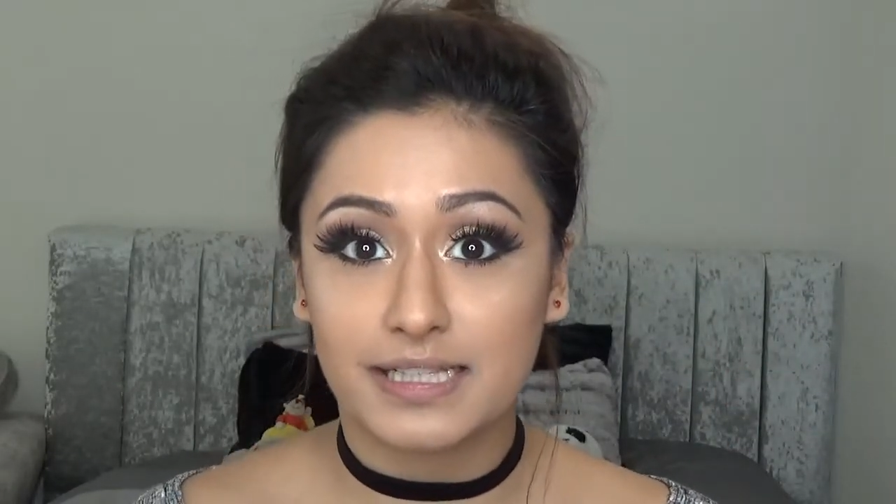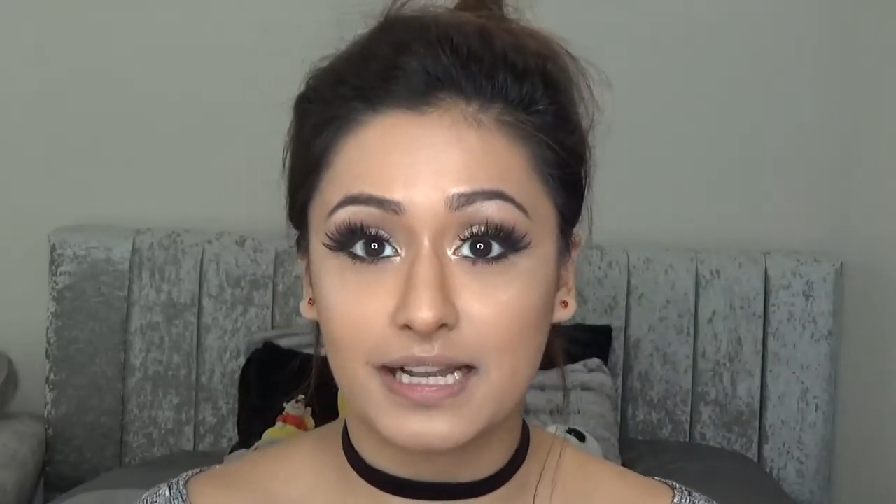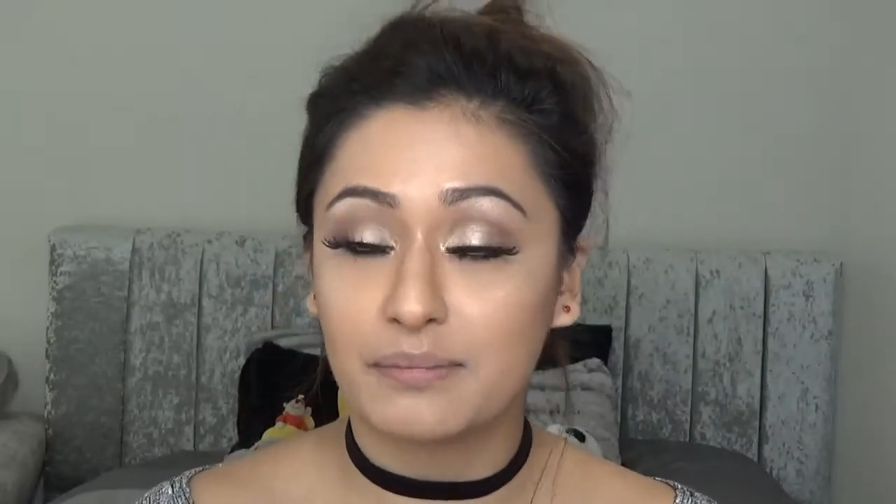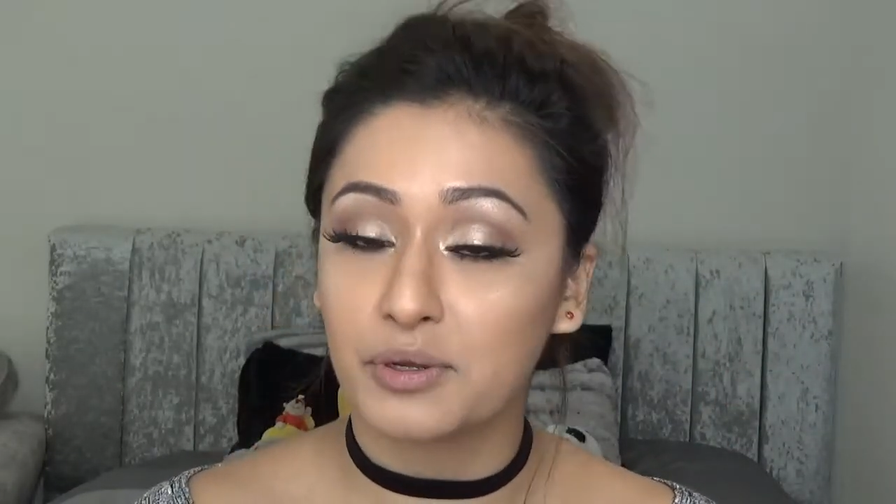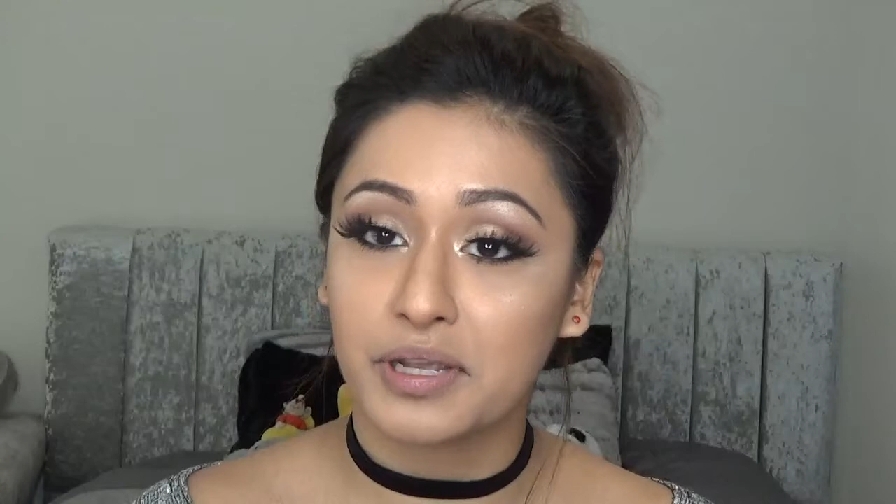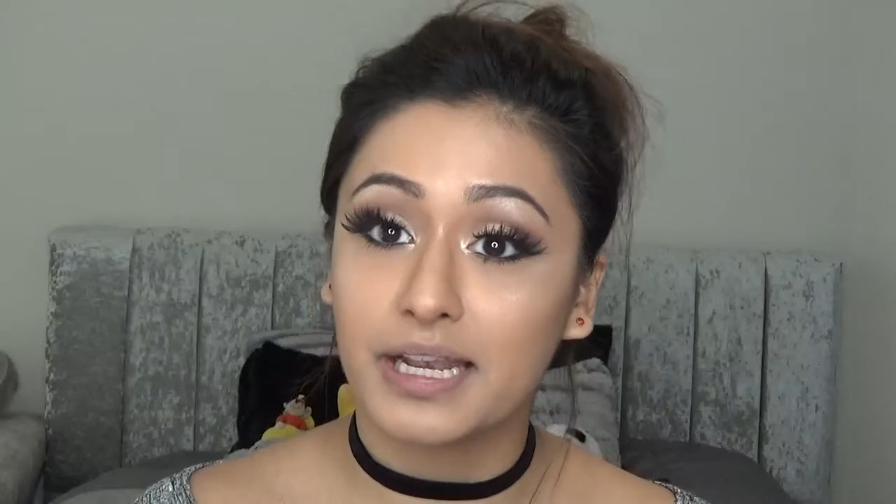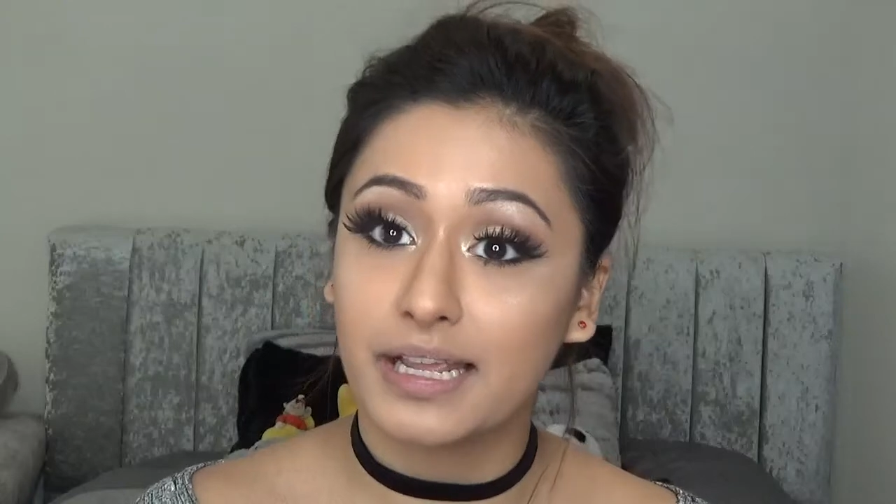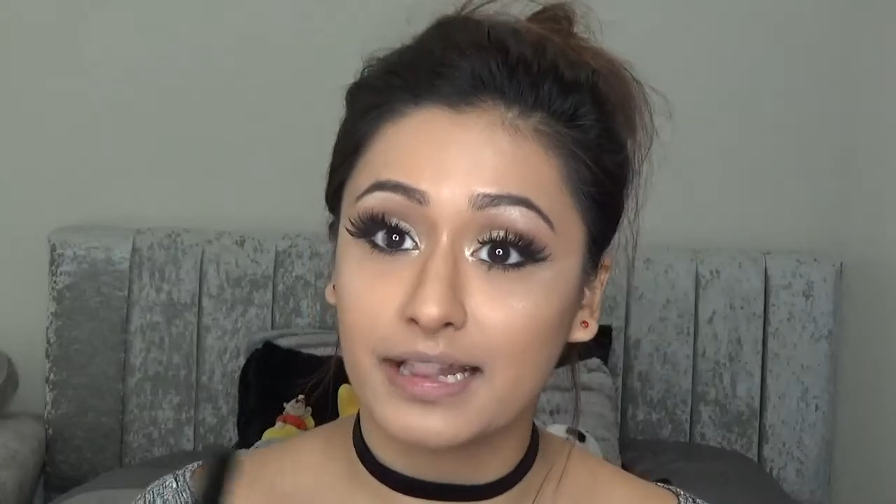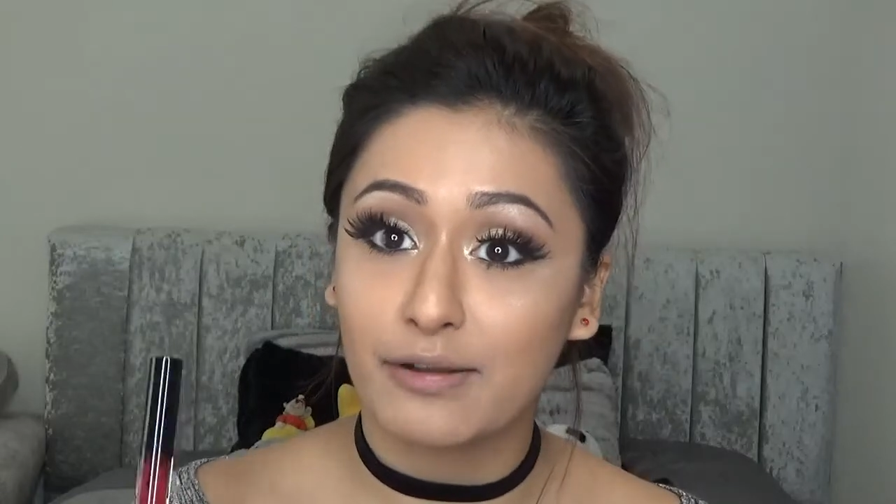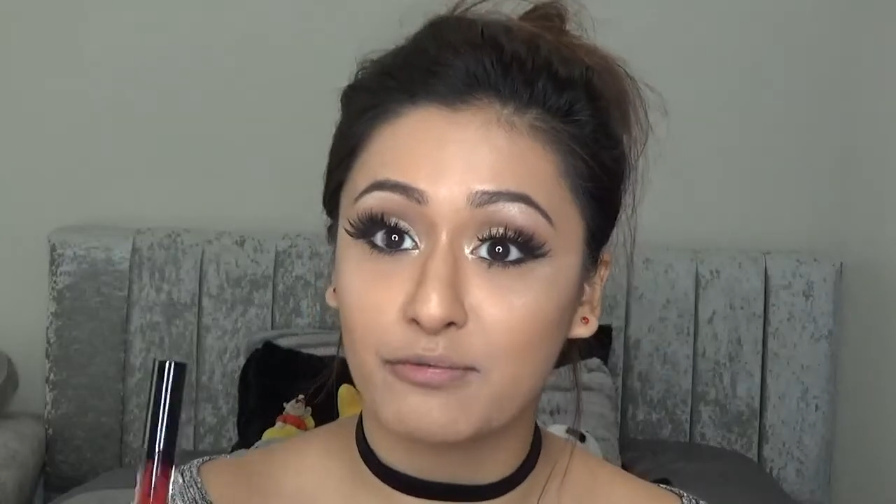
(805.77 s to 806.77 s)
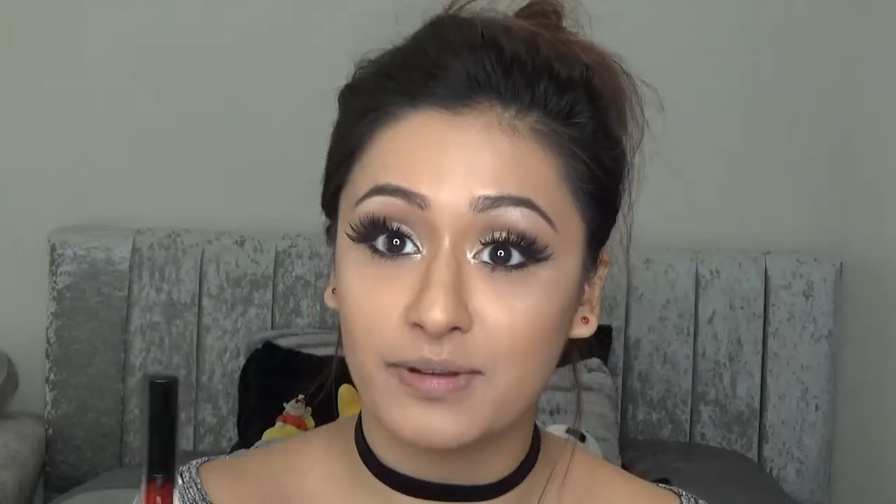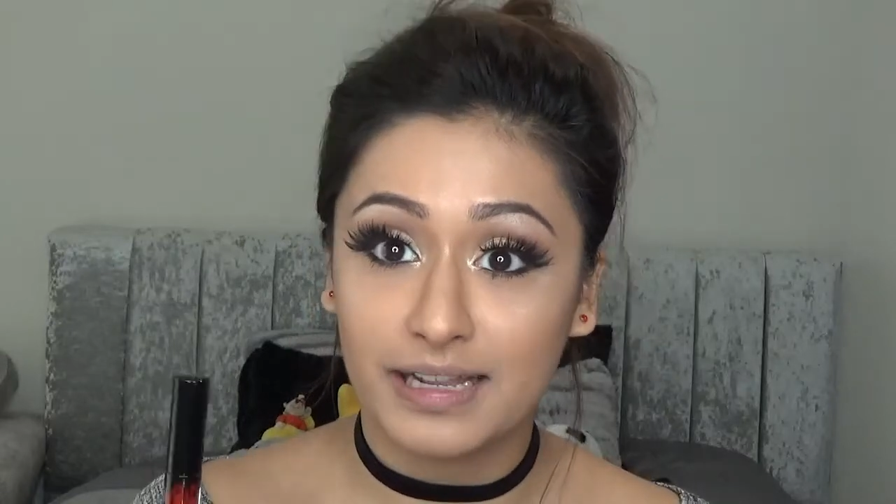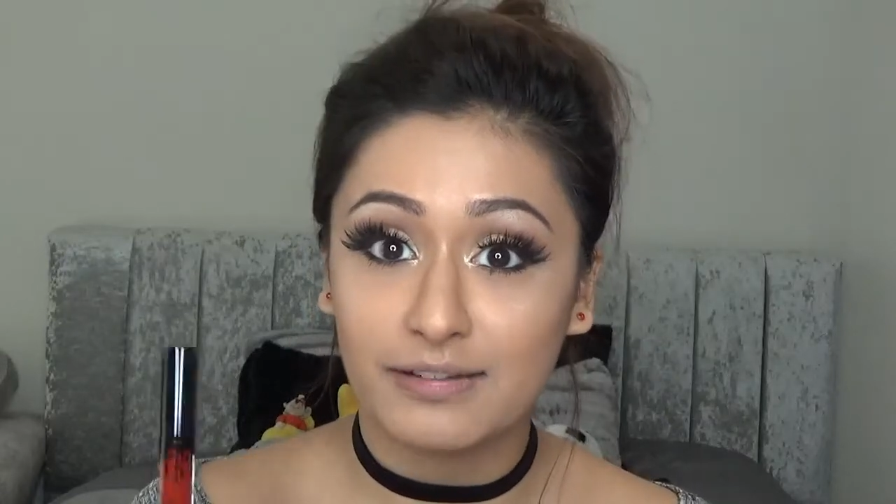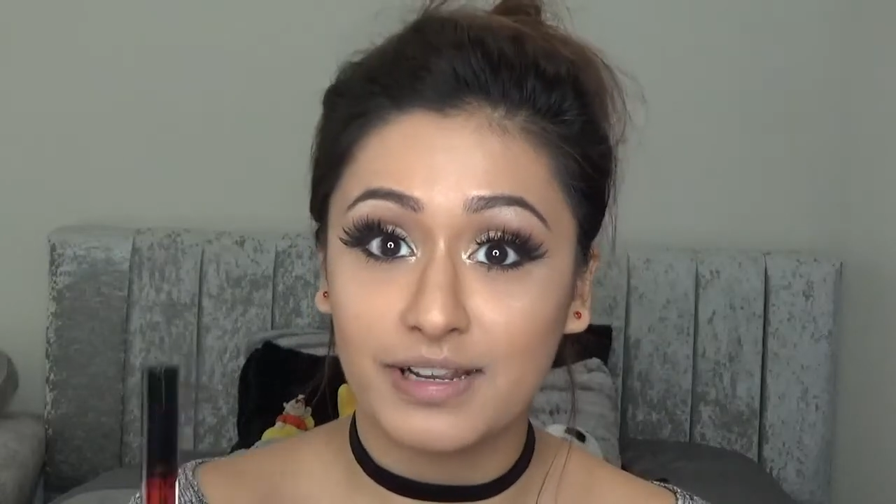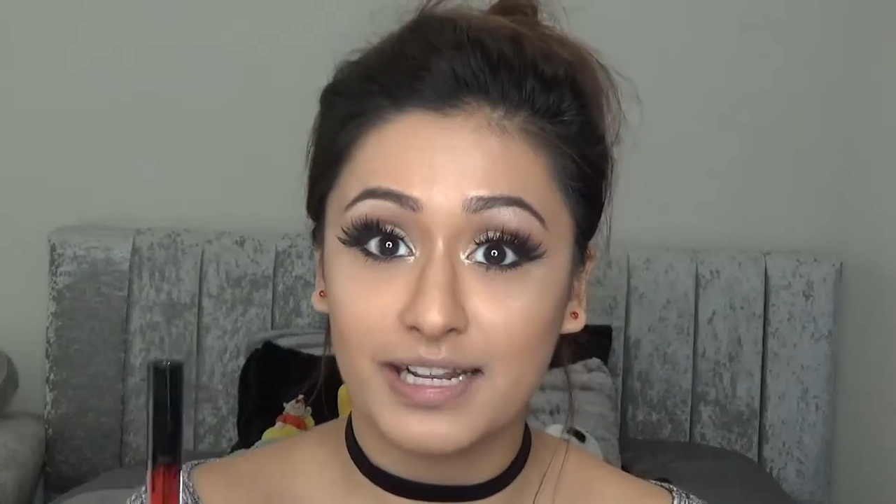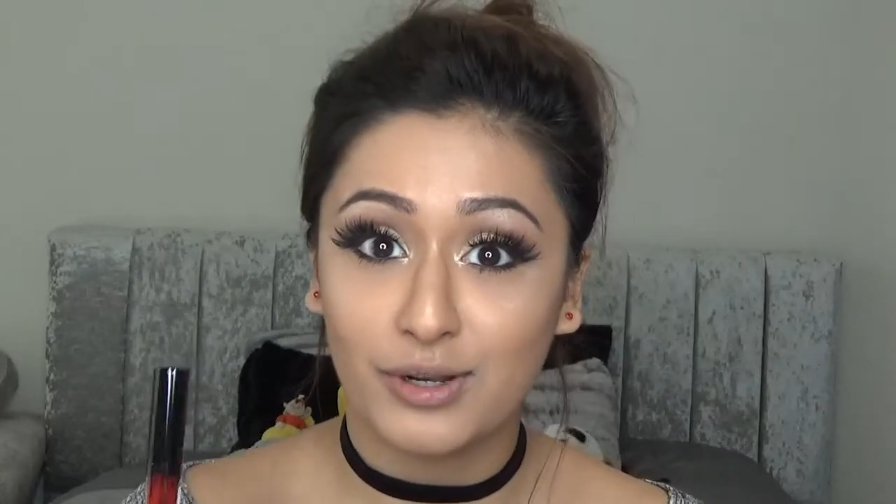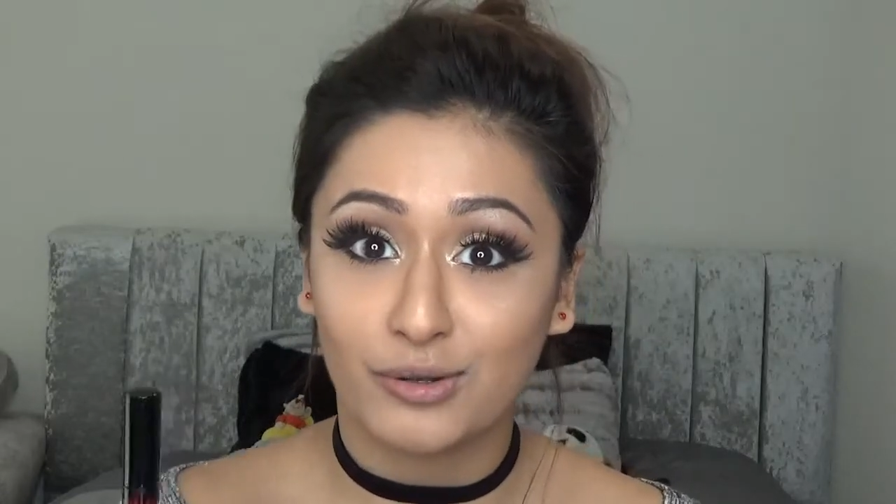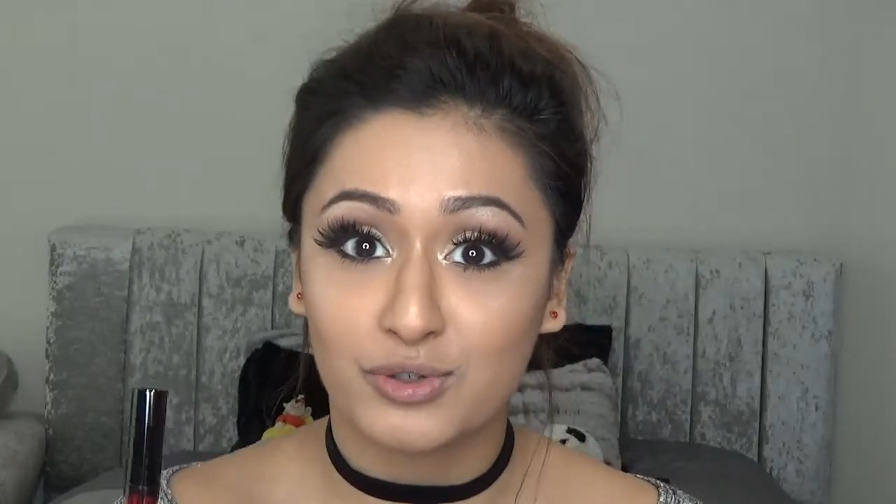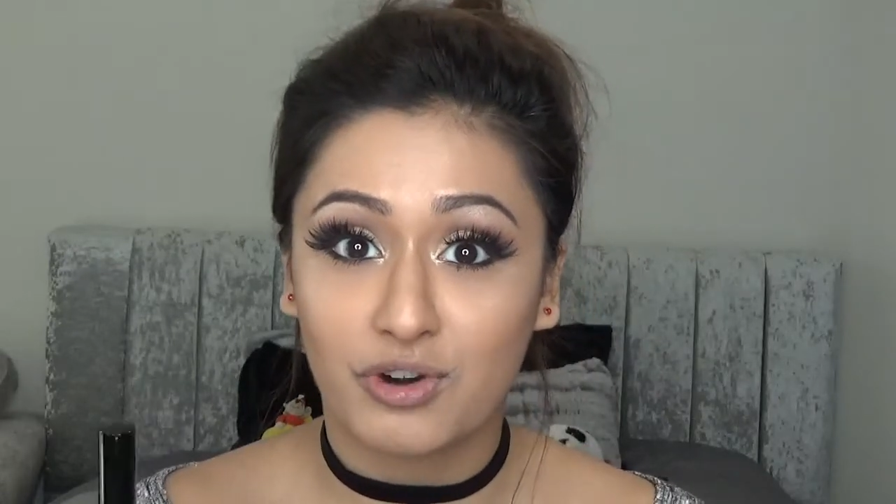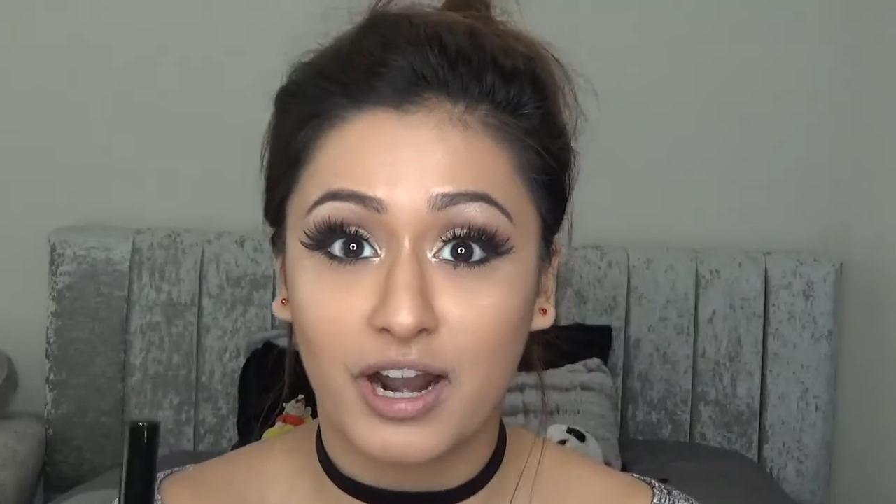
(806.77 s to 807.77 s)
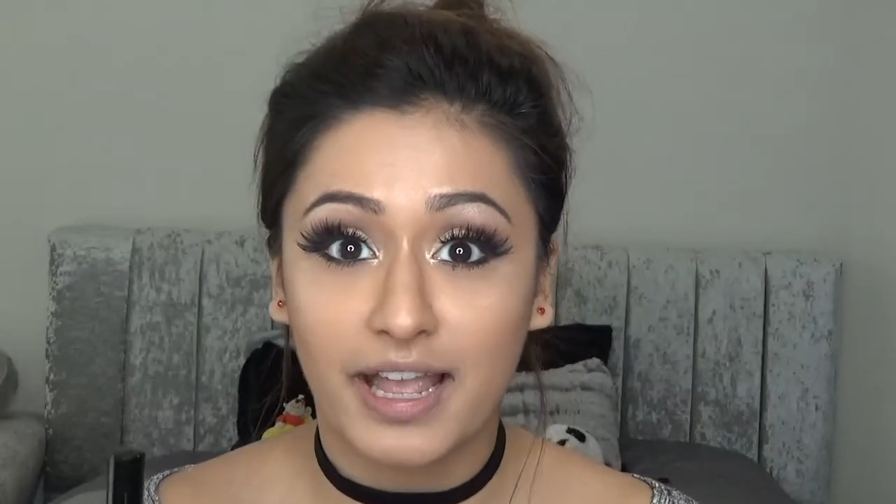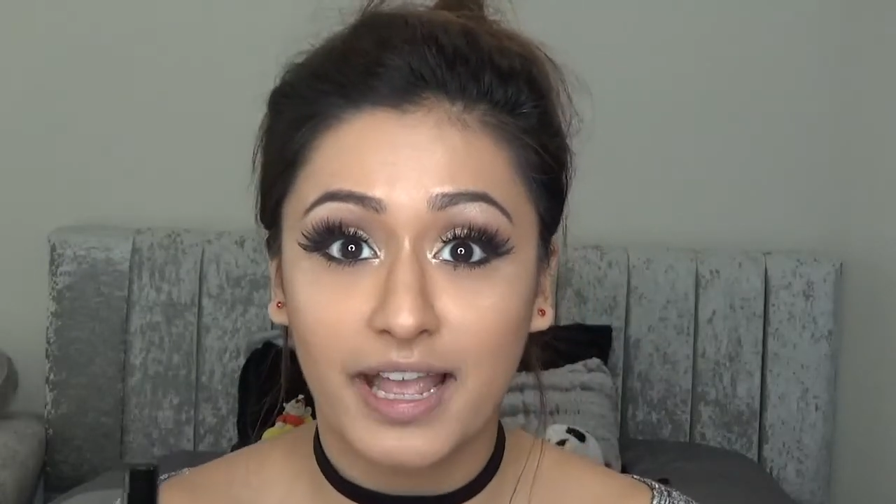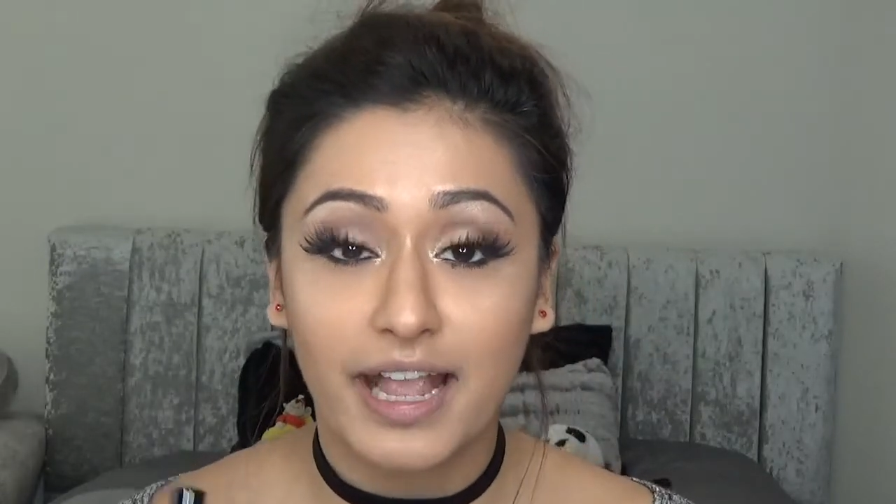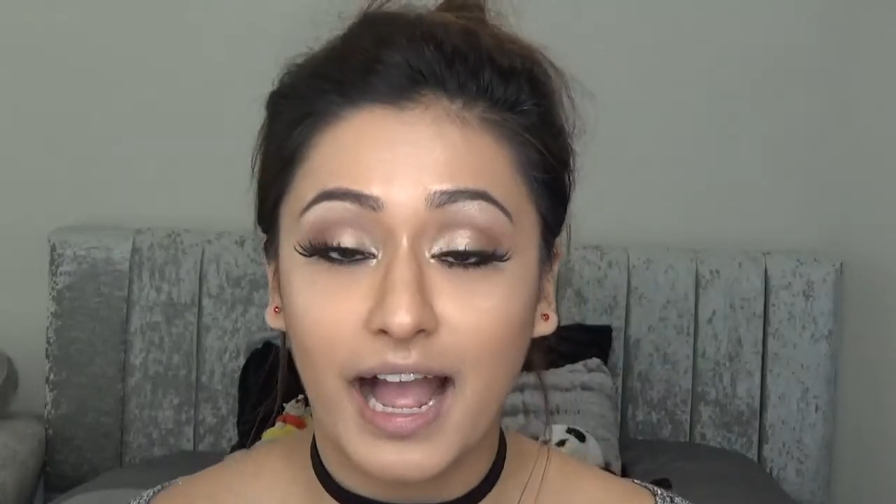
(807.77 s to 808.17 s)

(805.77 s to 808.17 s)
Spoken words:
I'm not kidding, they're really not drying.